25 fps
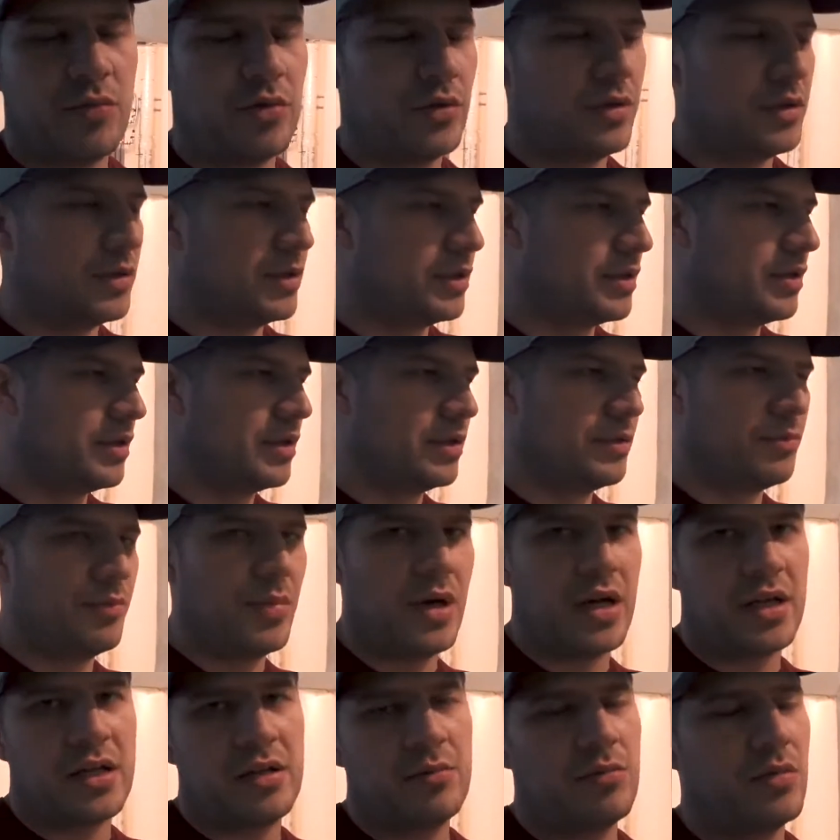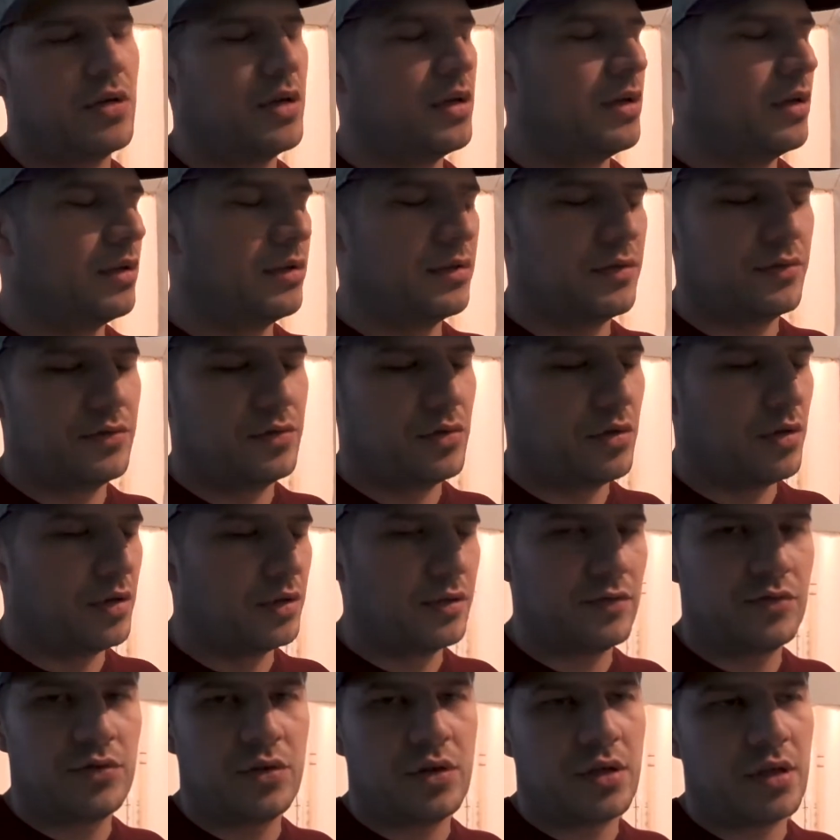what are you showing us this
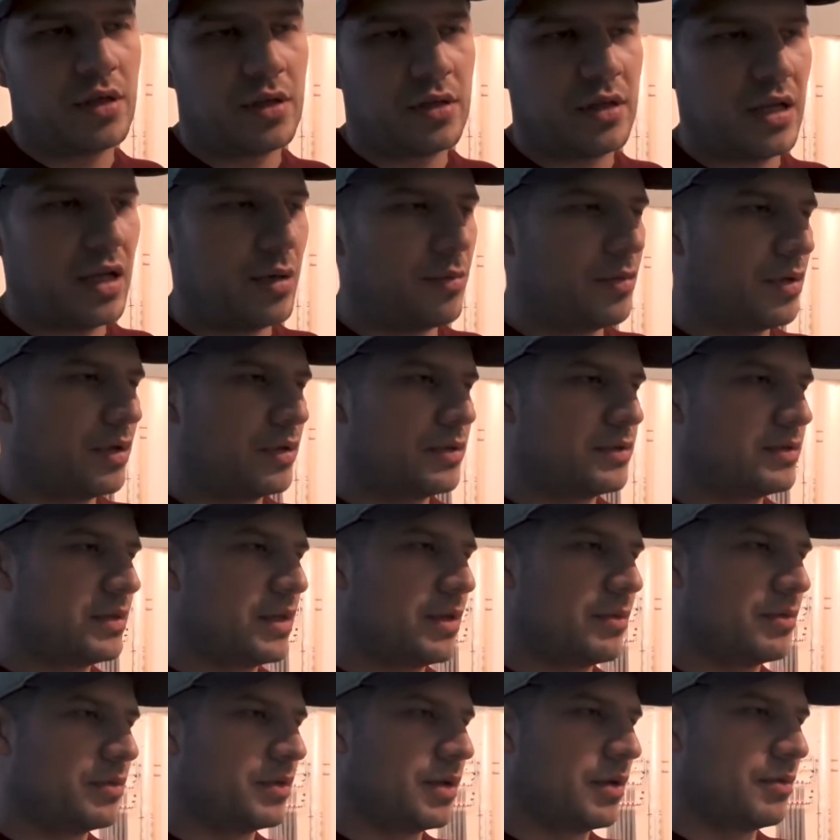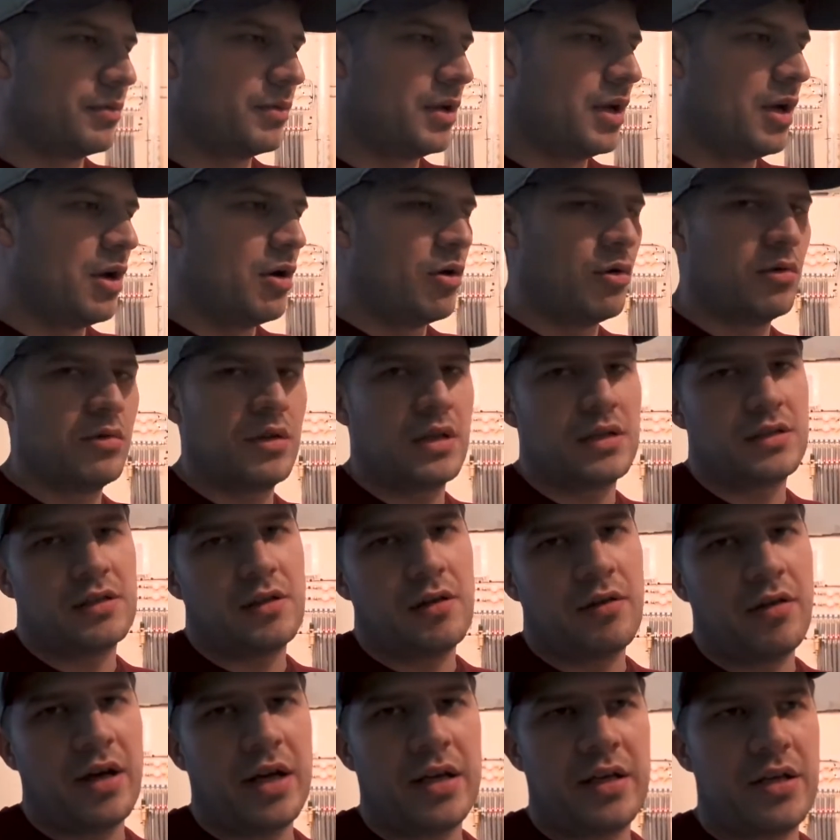for? We know all this.
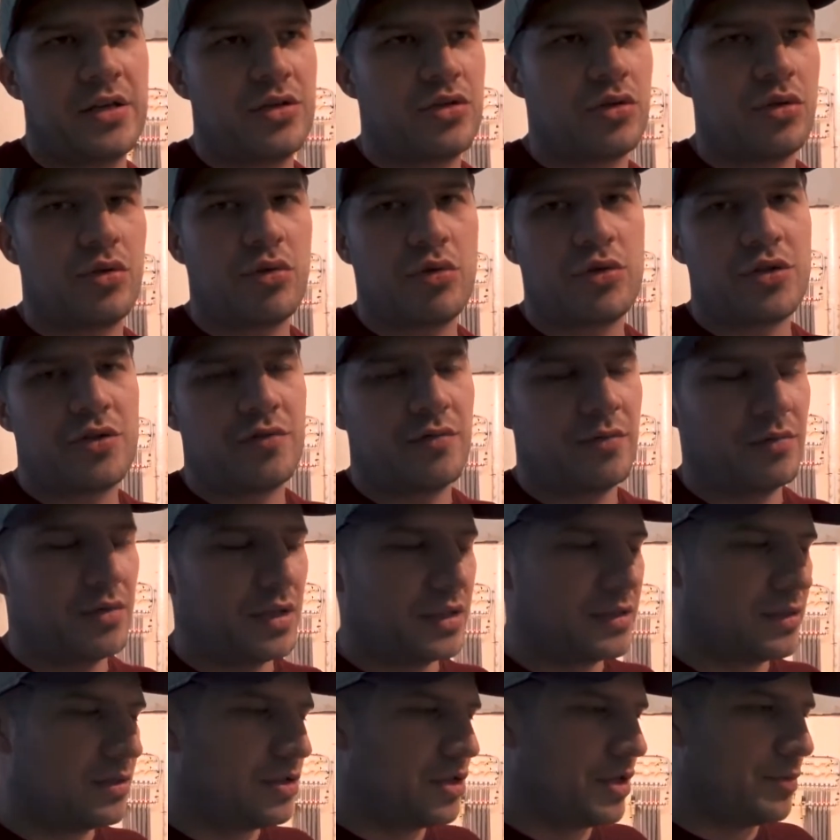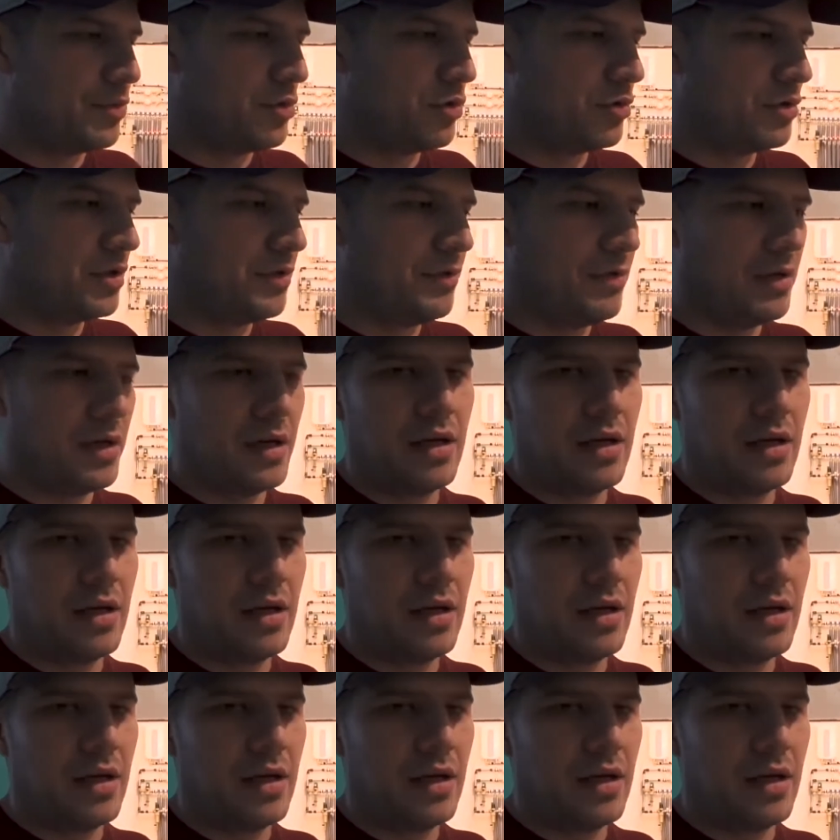Fine, not a problem. Show me